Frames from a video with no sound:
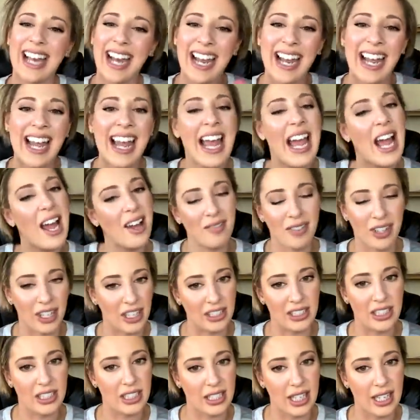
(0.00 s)
I I'm
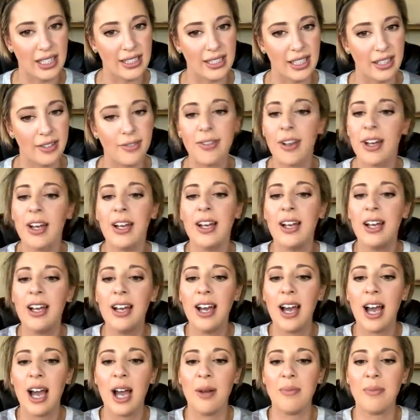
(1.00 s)
very indecisive.
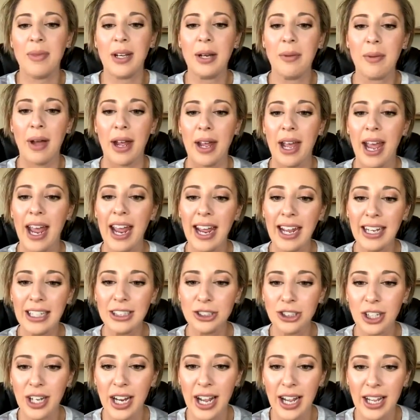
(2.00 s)
Um, but anyway, hey
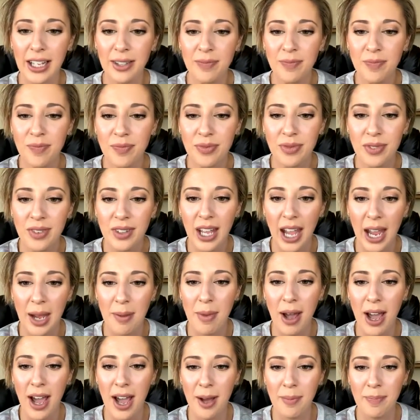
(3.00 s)
Andrea,
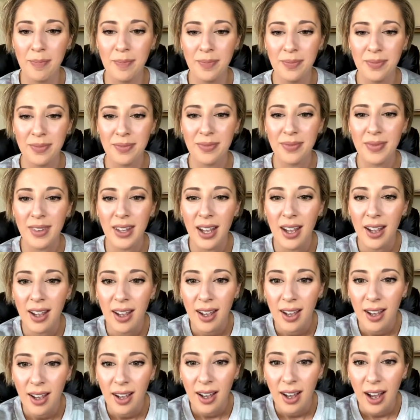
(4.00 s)
hey mom.
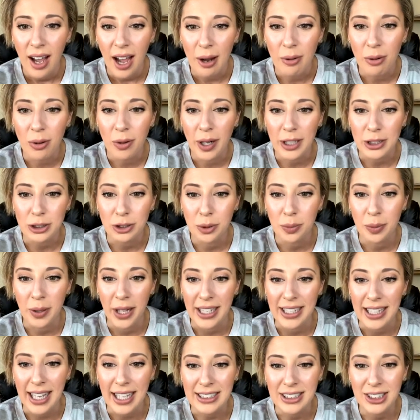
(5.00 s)
I will watch
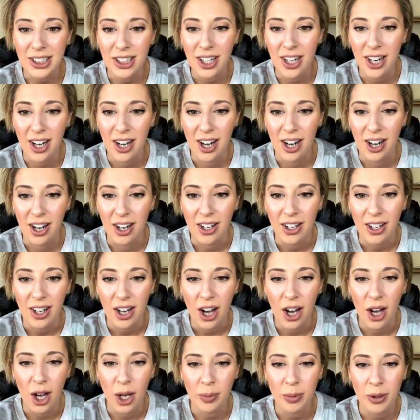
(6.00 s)
replay. Yes, girl.
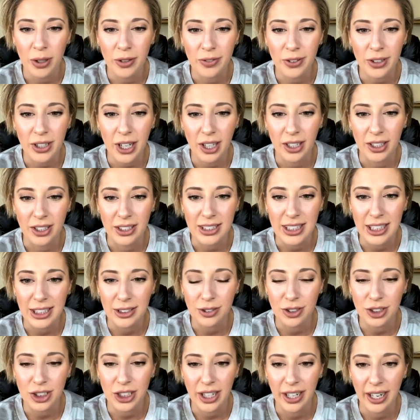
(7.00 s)
All beautiful colors.
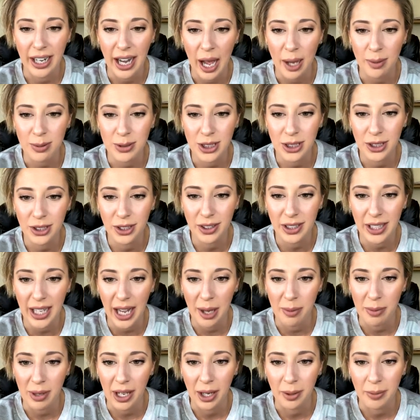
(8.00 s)
Thanks for sharing. Absolutely,
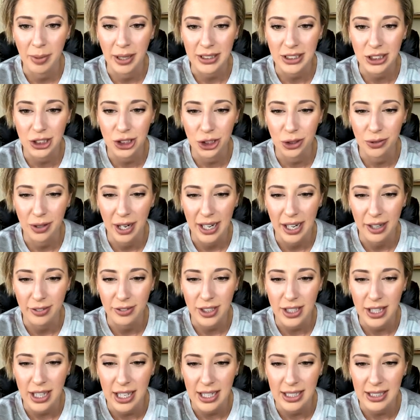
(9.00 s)
Amy. I'll message you right
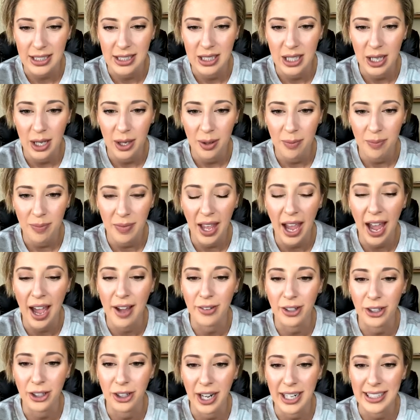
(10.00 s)
after this.
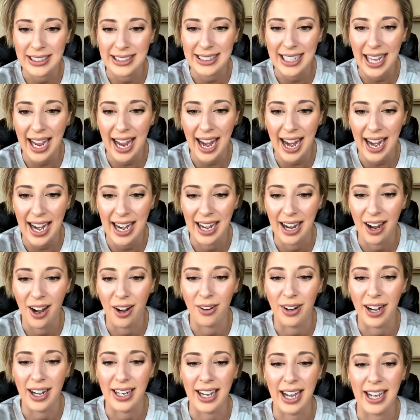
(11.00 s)
Have a great day.
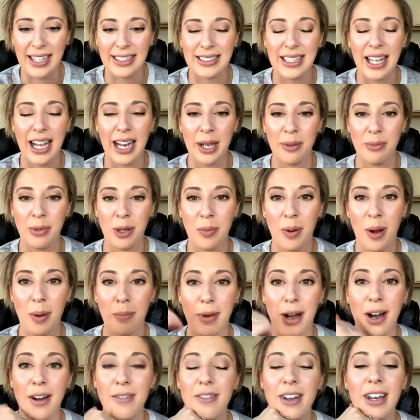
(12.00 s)
All right, guys. I am gonna
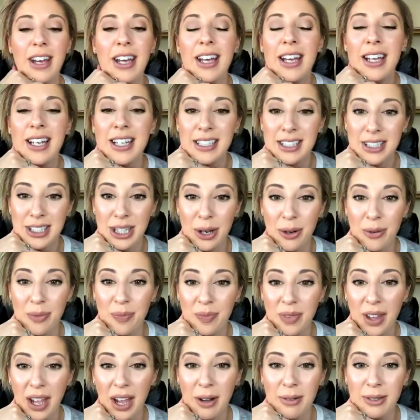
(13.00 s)
pop off. So
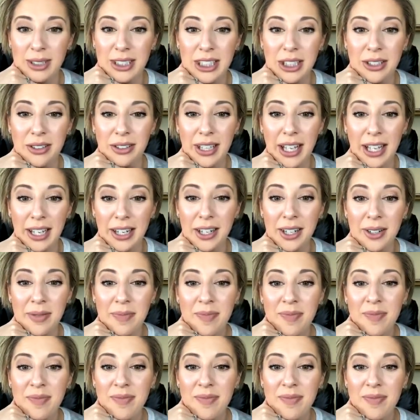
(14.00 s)
I will see you later,